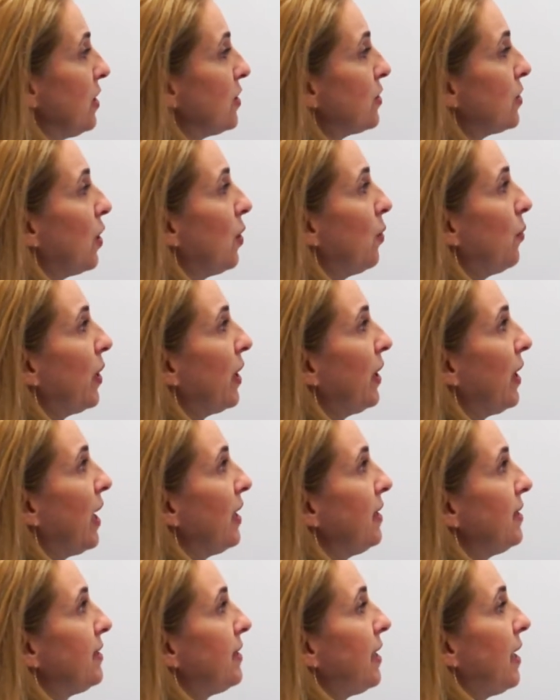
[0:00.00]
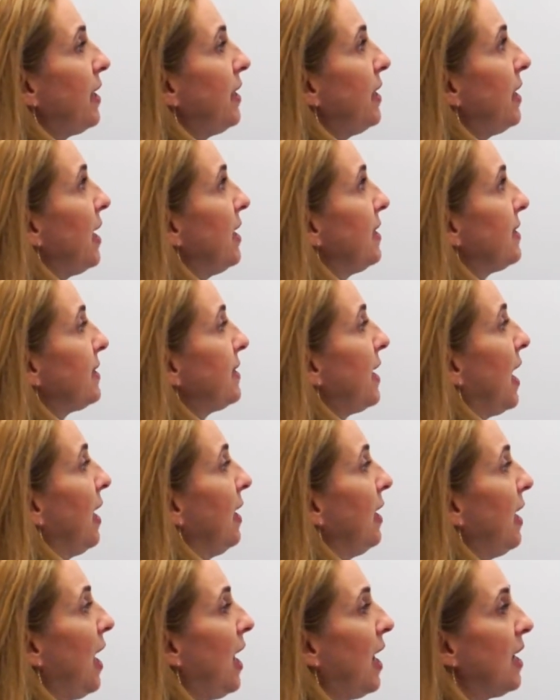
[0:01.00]
So when I say a
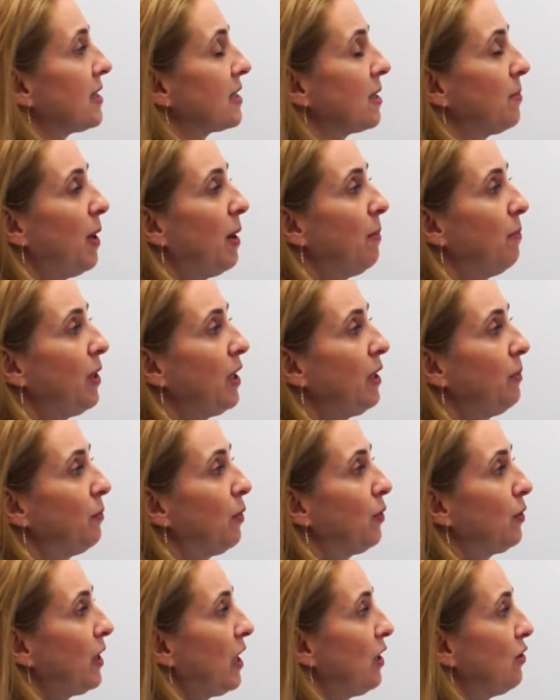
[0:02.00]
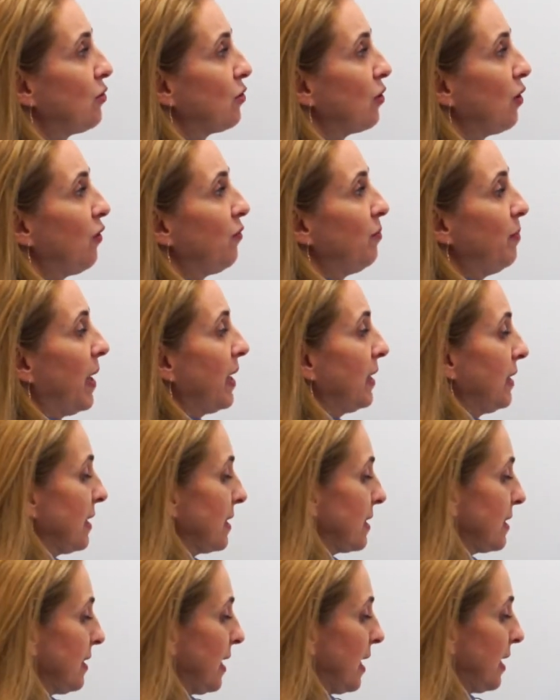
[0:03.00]
cell has a membrane potential of
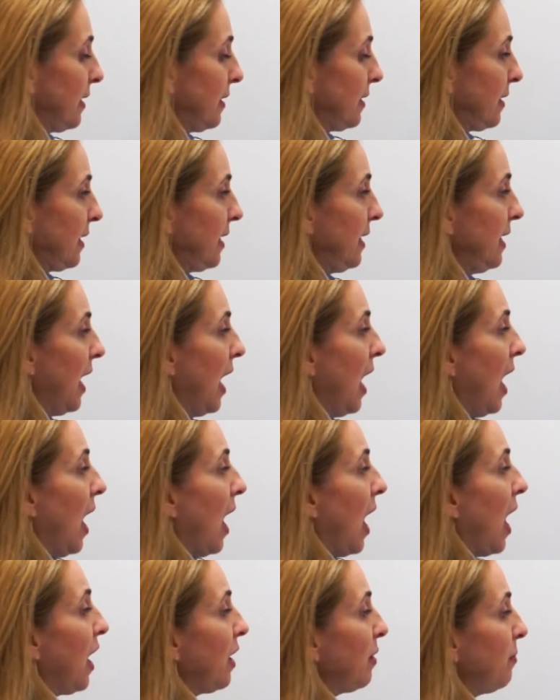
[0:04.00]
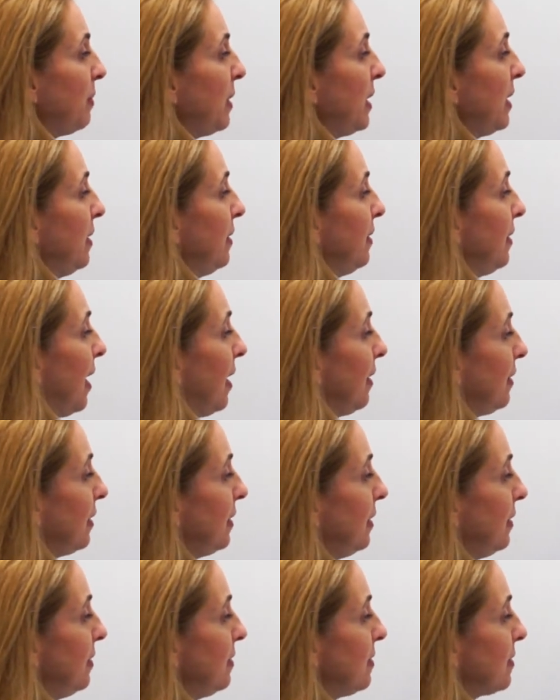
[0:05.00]
minus 90, I mean that
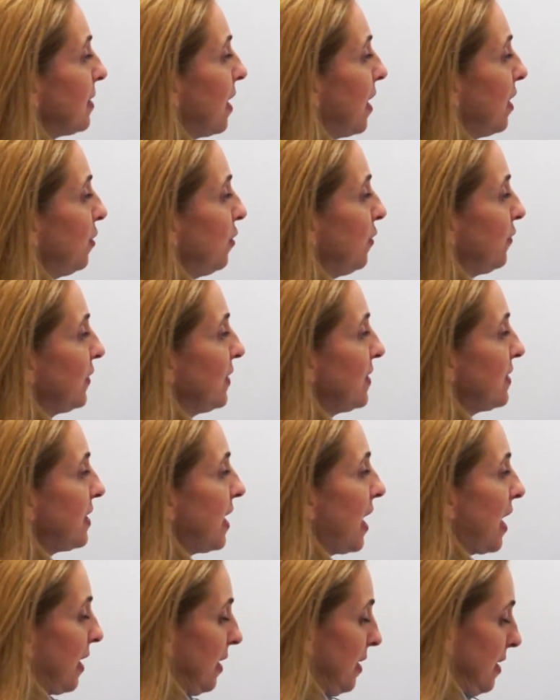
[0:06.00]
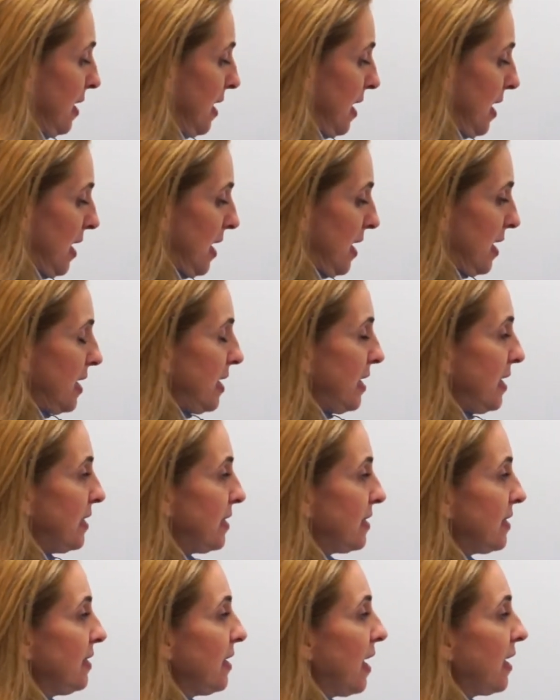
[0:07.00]
inside of the cell
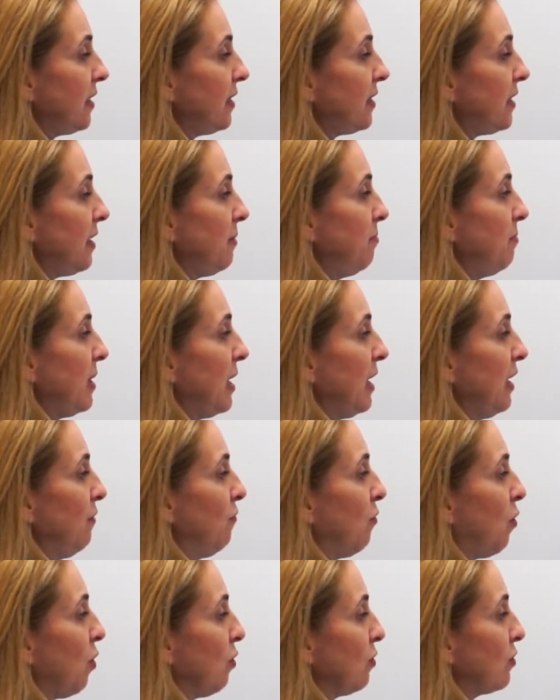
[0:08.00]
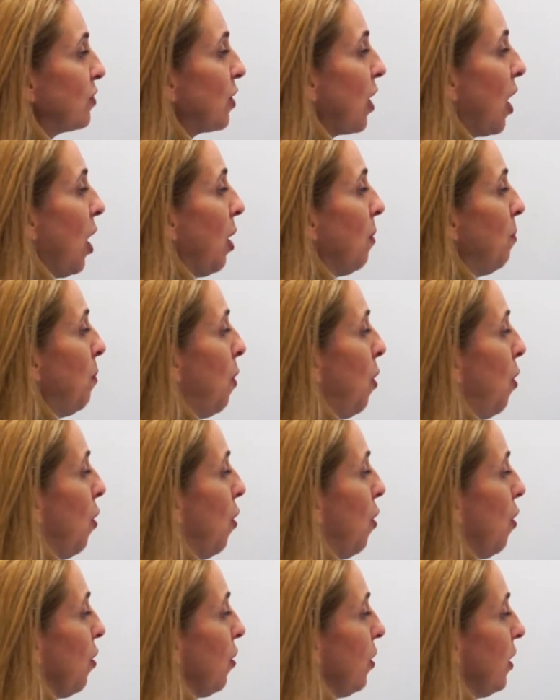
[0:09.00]
is 90 millivolts
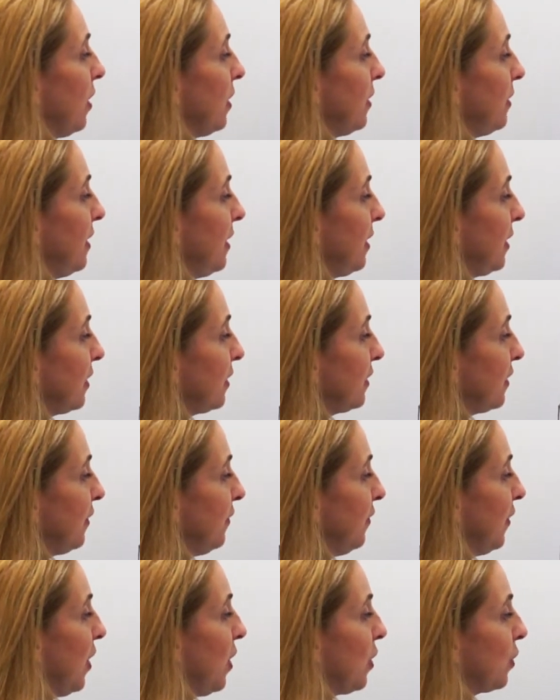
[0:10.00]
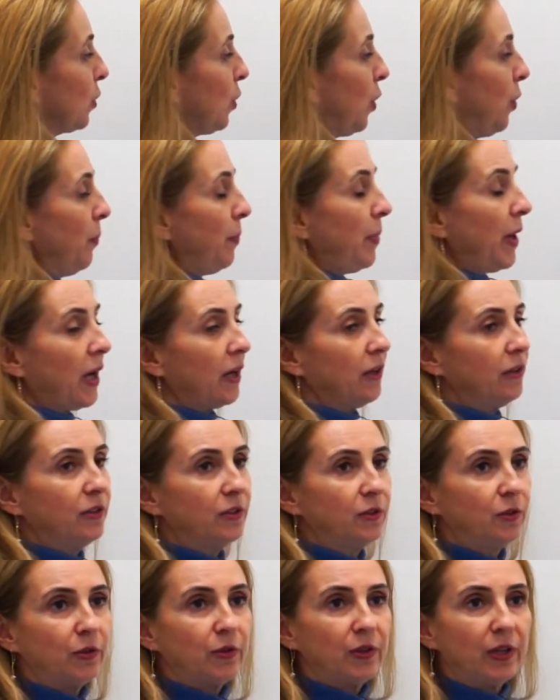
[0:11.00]
more negative
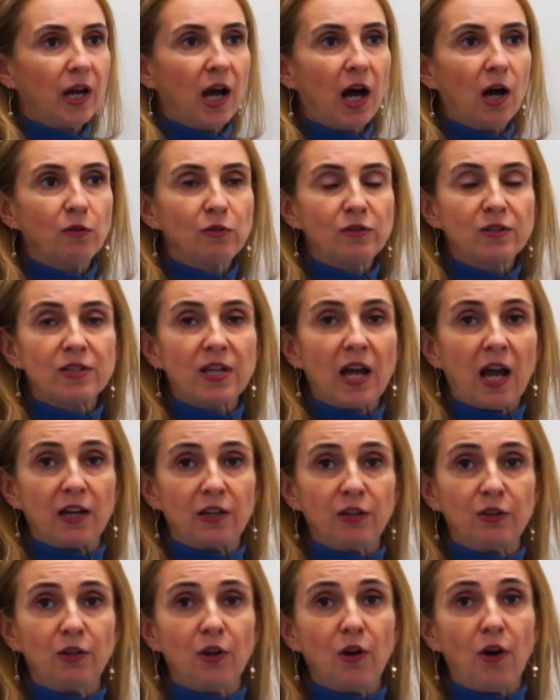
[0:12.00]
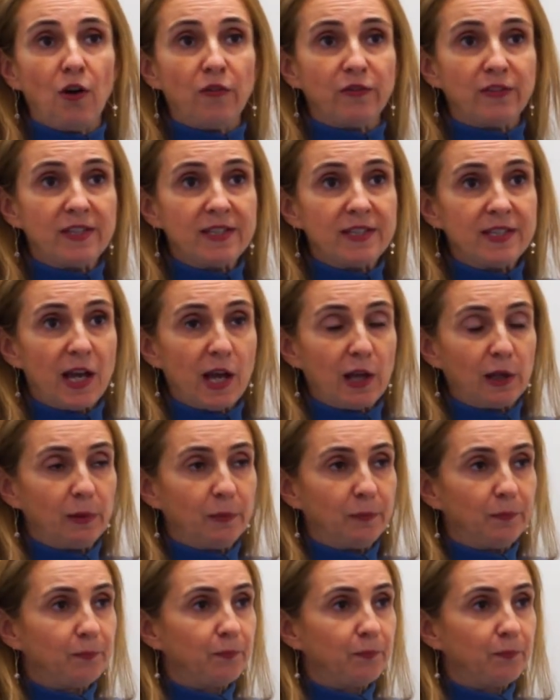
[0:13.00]
compared to the outside of the cell.